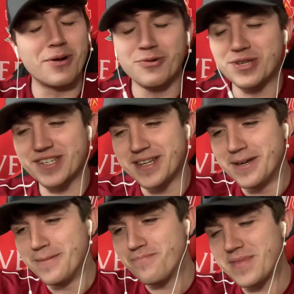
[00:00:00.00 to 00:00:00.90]
but it was...
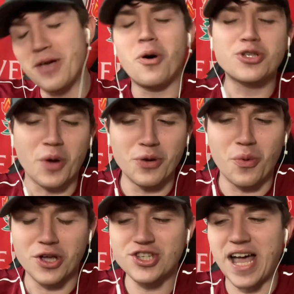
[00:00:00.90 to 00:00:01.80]
It was what it
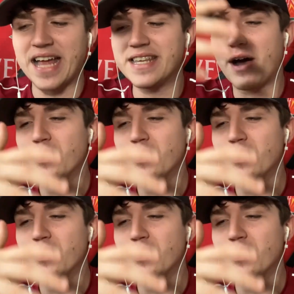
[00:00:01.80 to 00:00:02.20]
was, and now